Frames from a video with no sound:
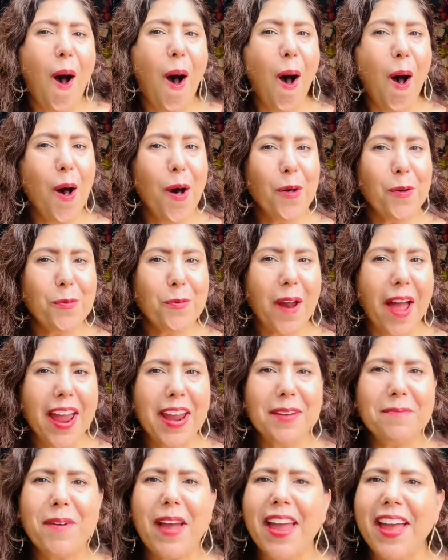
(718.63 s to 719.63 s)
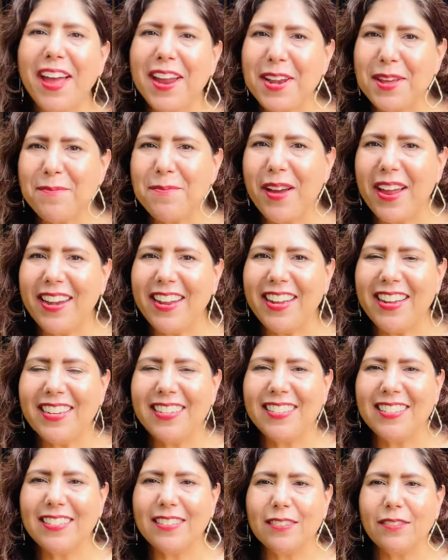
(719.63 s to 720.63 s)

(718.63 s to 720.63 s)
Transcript: All right, my honey bunnies.